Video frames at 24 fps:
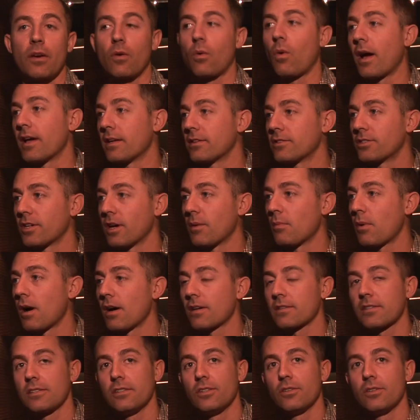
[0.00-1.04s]
a White
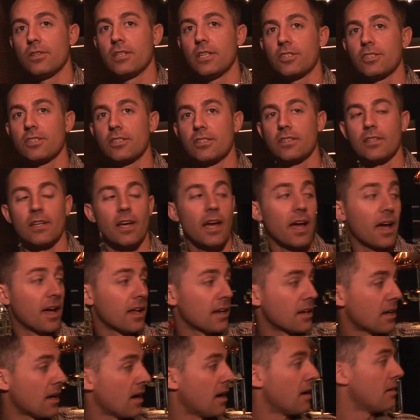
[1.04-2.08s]
Jambox, a new edition,
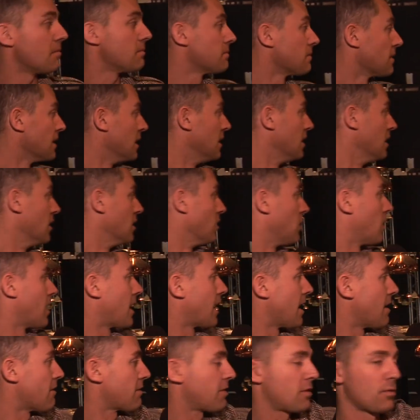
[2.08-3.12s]
and um,
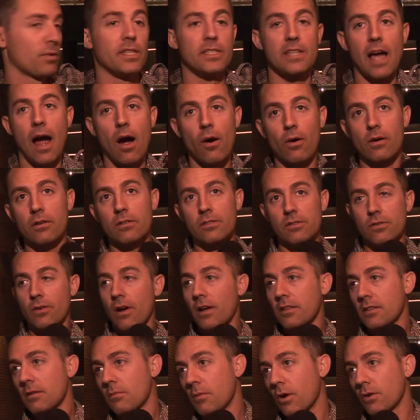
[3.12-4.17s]
we're going to have three towers
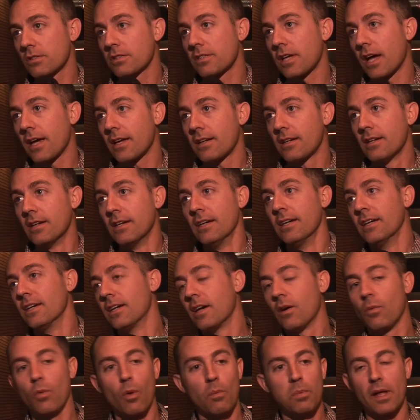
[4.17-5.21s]
throughout the most site,
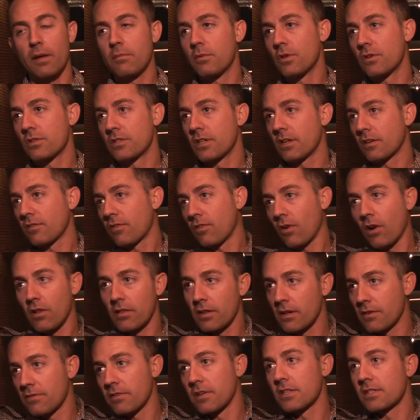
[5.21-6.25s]
and we'll play music for
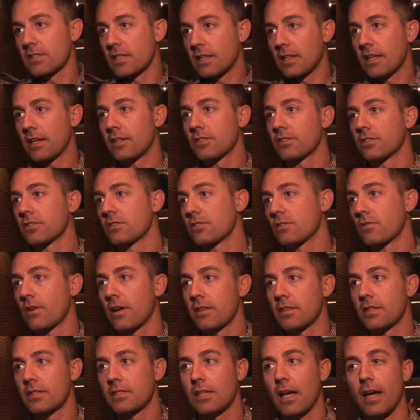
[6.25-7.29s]
all the different installations
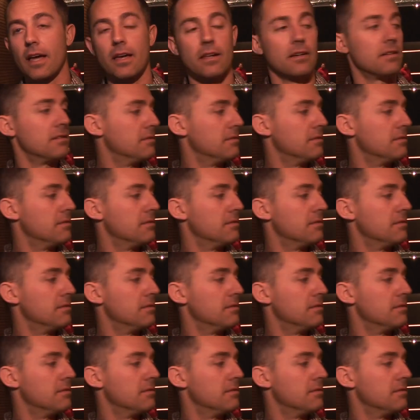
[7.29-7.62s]
throughout the site.